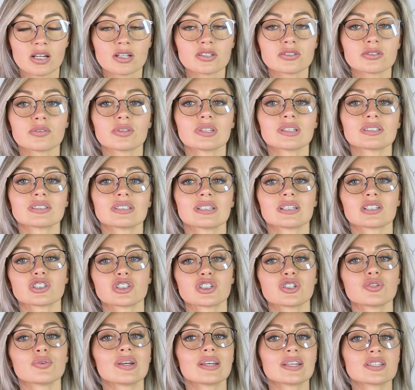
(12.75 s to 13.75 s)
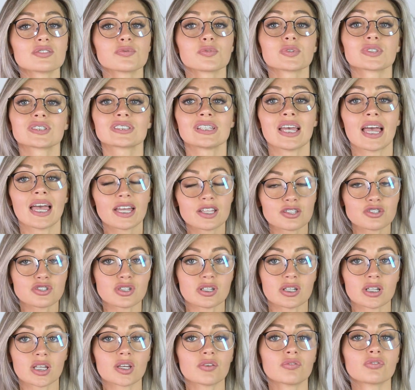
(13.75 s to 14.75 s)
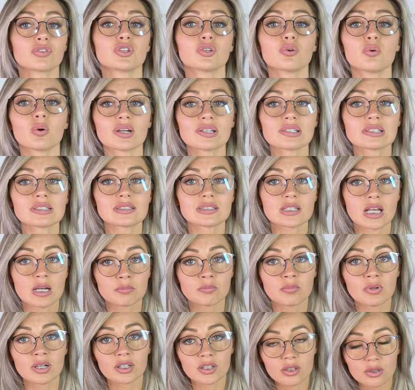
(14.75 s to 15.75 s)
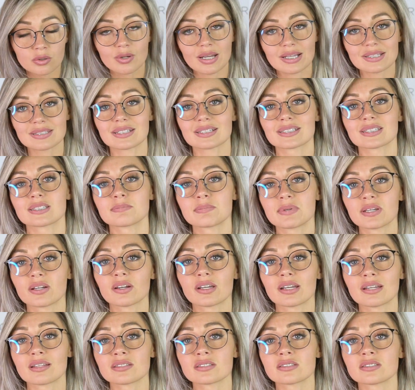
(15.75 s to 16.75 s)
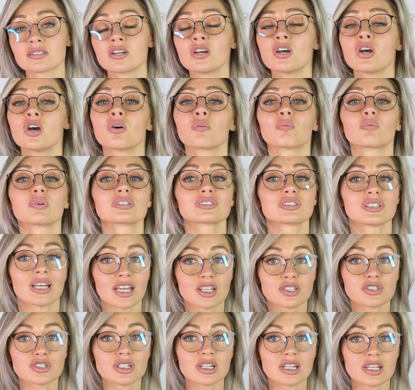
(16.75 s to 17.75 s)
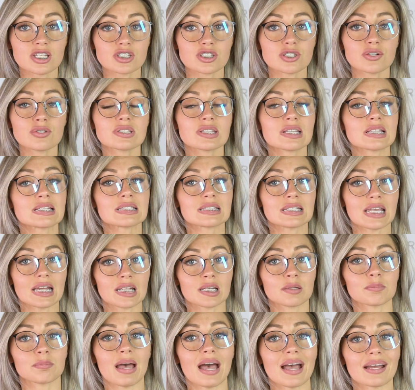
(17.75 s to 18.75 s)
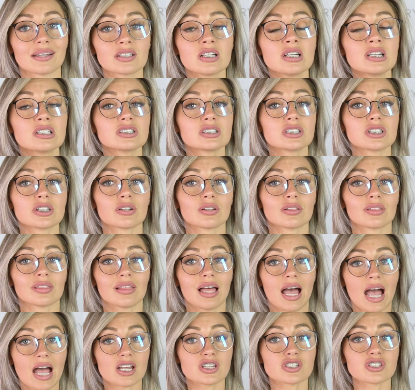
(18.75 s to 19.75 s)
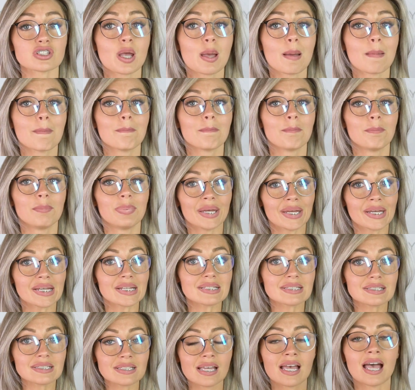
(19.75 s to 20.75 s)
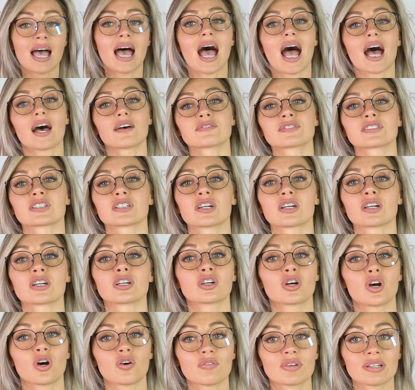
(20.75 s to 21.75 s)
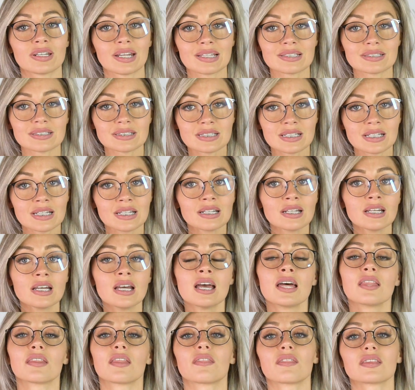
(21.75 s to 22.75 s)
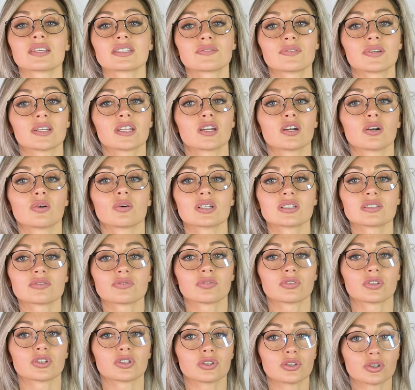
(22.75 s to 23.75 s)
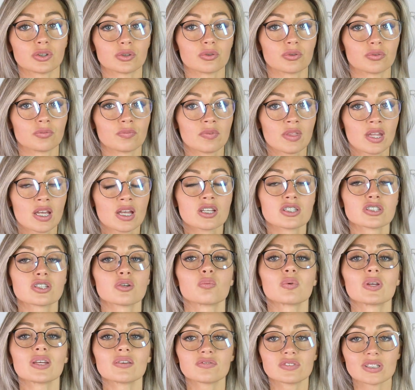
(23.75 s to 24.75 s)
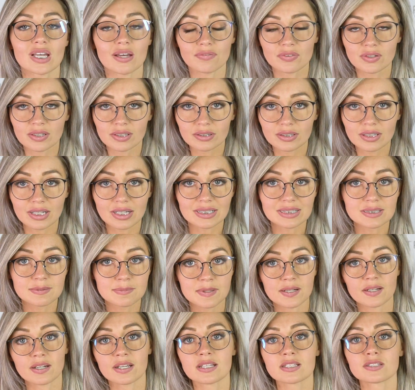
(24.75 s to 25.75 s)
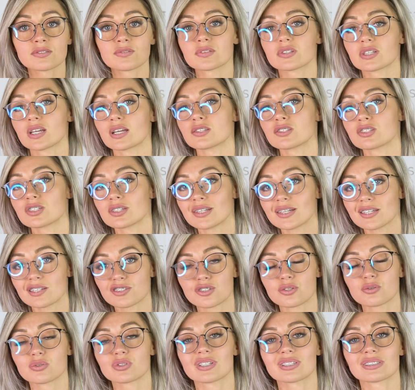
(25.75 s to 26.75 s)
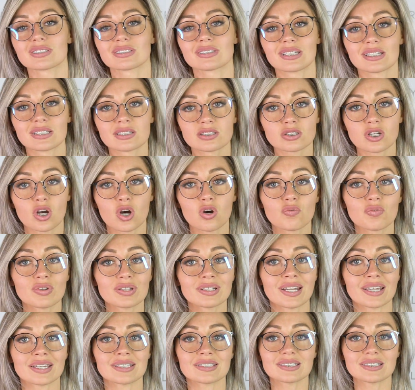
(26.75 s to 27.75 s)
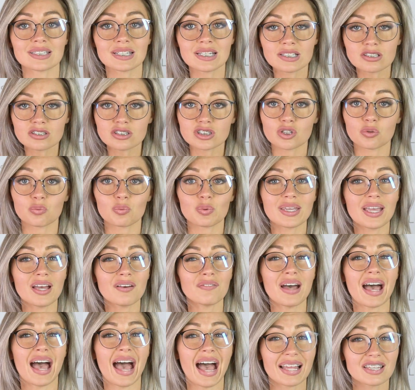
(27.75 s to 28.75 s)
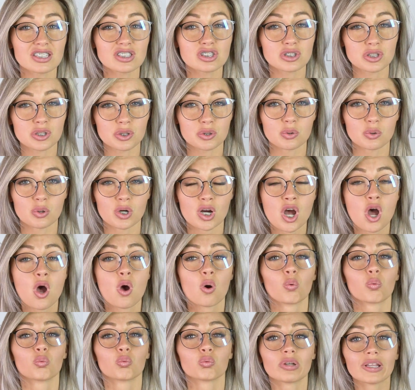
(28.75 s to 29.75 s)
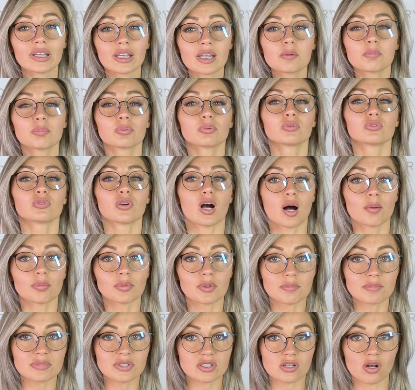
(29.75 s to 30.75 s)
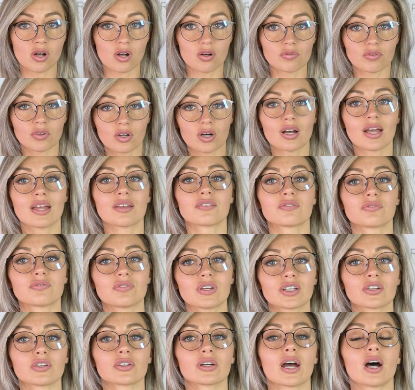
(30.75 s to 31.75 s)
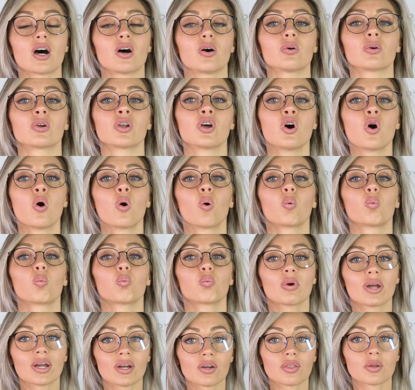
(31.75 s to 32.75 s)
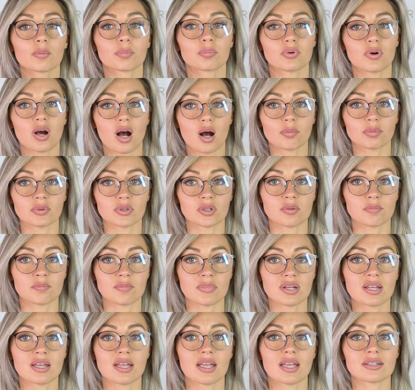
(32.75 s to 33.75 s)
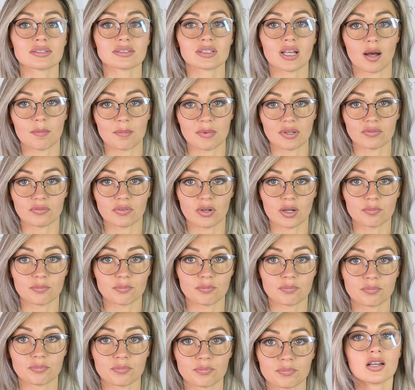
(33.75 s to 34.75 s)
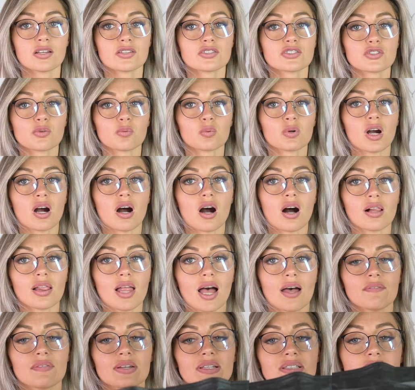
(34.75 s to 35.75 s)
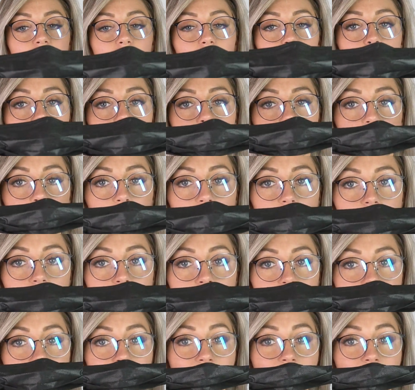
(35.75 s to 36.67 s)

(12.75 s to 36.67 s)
So this issue is retention. If you are someone who has experienced retention issues since getting back to your lash biz after COVID-19, then this video is for you. So we've definitely experienced retention issues since COVID-19, so we have had to really problem solve and figure out where the problem is coming from. So we're all having to wear